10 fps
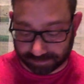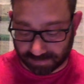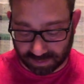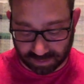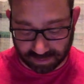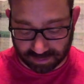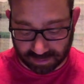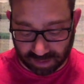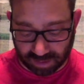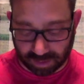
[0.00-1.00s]
It's
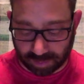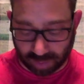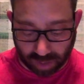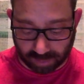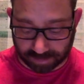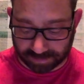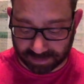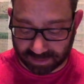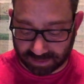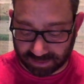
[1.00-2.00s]
not a problem.
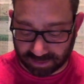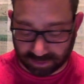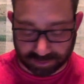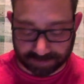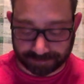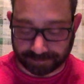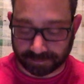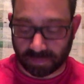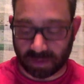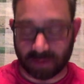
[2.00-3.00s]
It's still
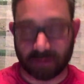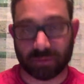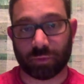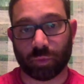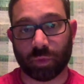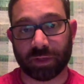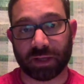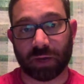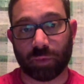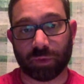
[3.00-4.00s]
what
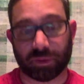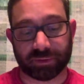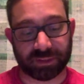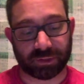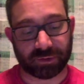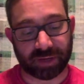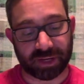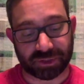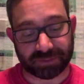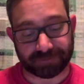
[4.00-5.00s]
God willed in
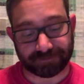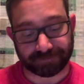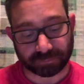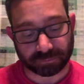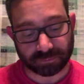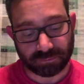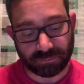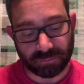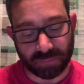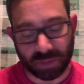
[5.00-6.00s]
creation.
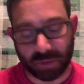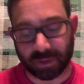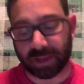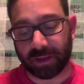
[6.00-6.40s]
Okay.